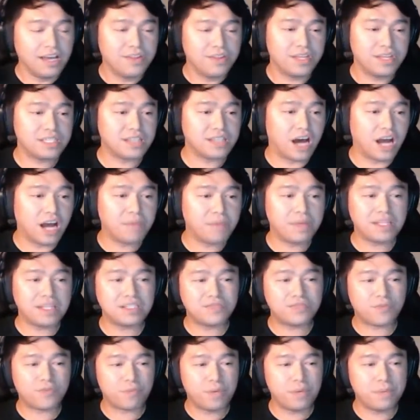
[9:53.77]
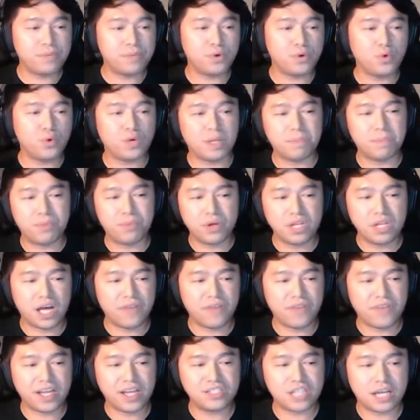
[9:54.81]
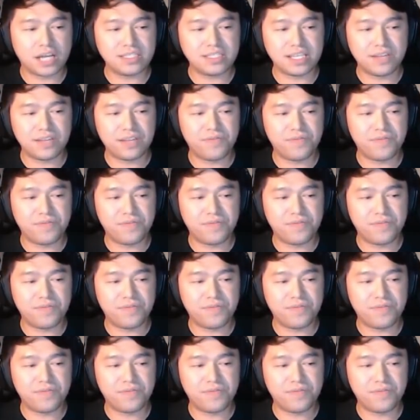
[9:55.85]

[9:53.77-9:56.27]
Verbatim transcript: This augment is for people who can pull off headshots and